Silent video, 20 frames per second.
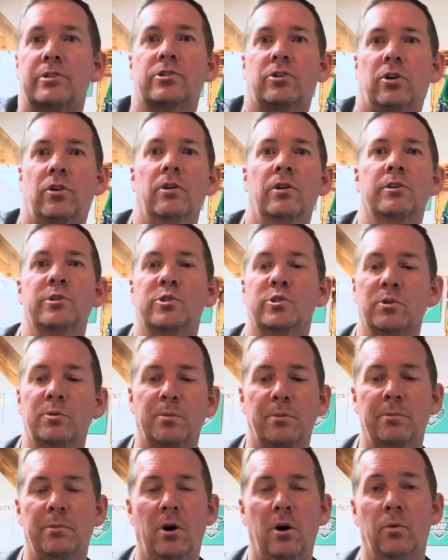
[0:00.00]
current Super
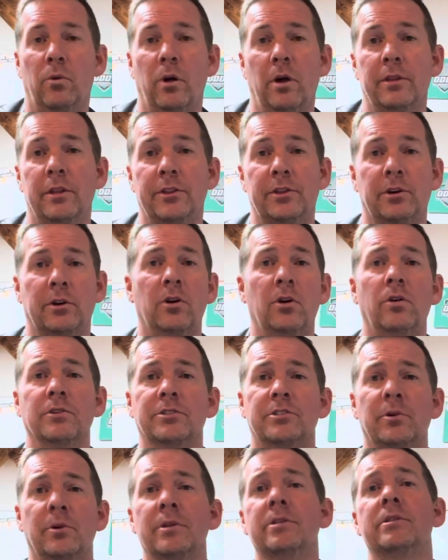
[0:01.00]
Bowl run that they're on.
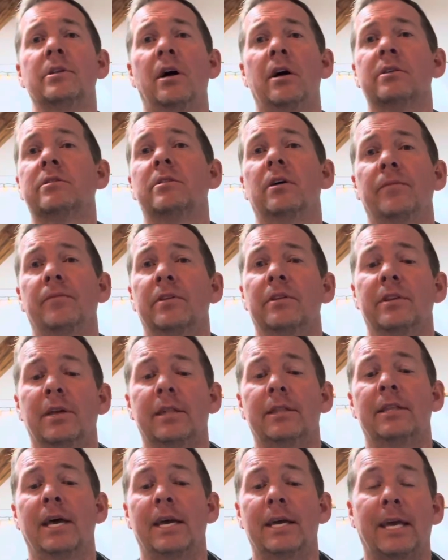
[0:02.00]
So it's not something
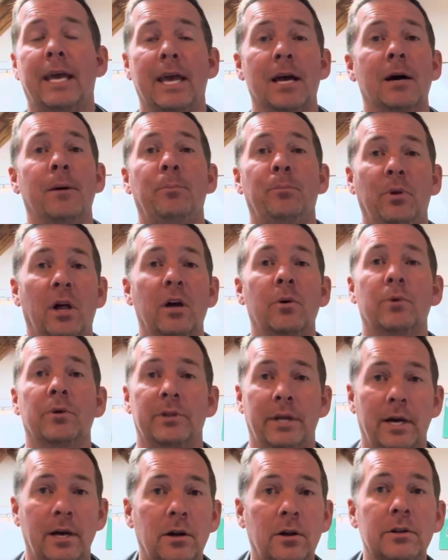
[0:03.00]
that they can't play
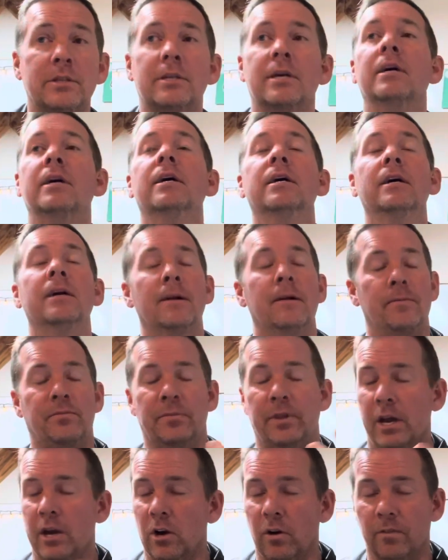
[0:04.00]
without.
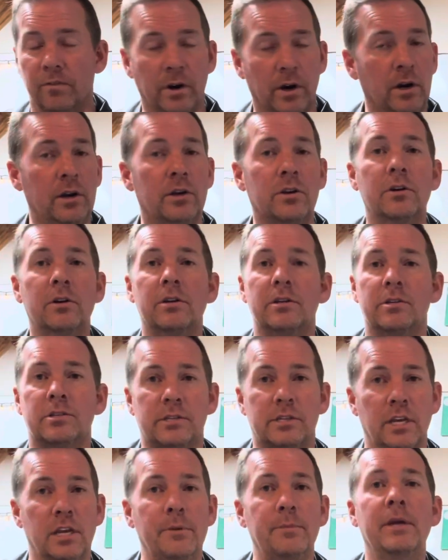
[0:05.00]
They are very good at
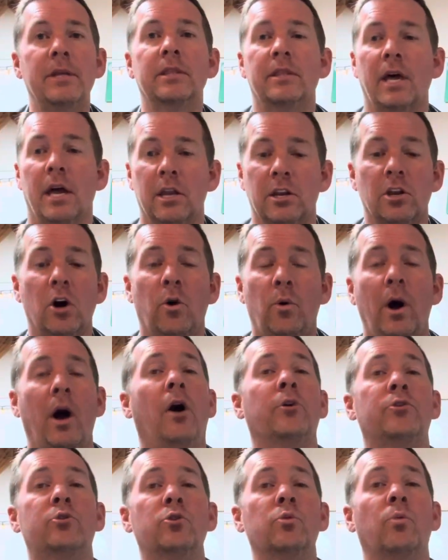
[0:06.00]
scheming. They know
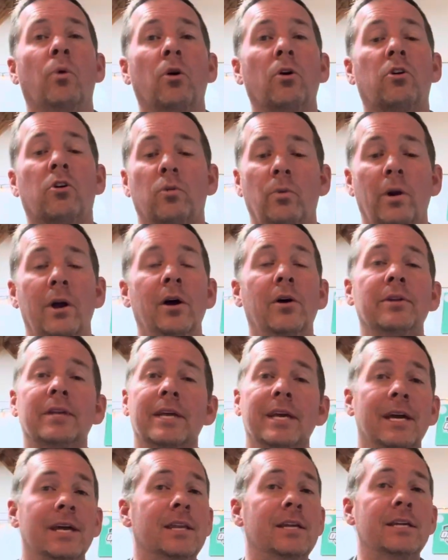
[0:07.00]
how to work around
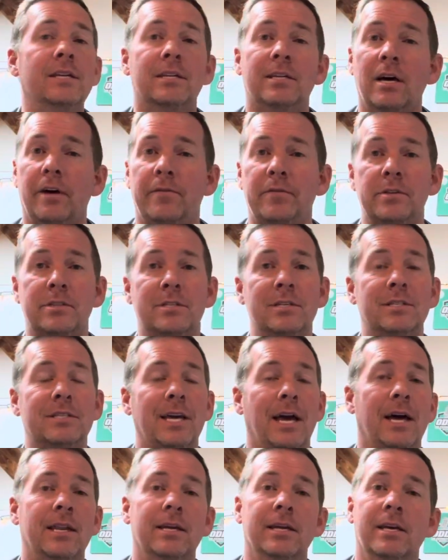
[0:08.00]
any deficit
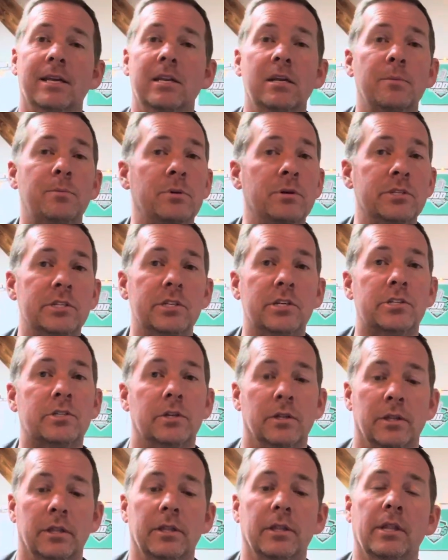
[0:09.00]
at any
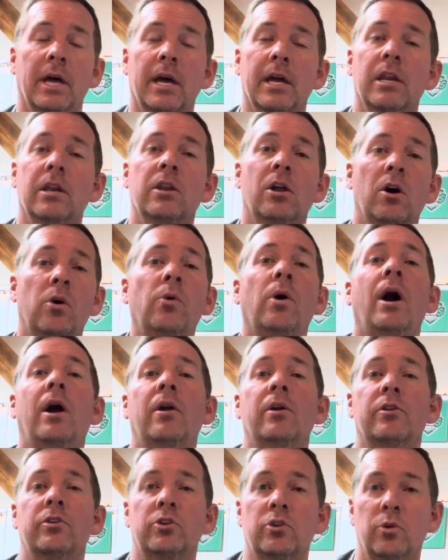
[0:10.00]
position. They know how
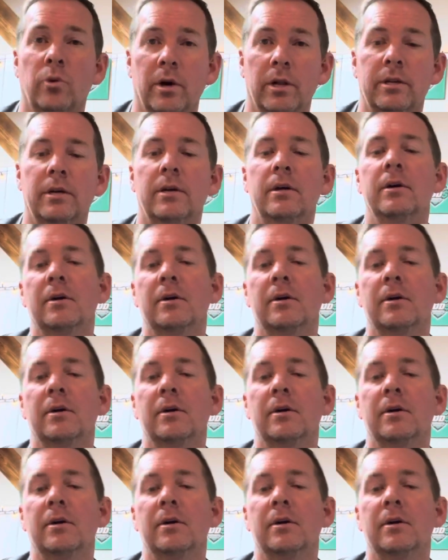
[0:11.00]
to do it.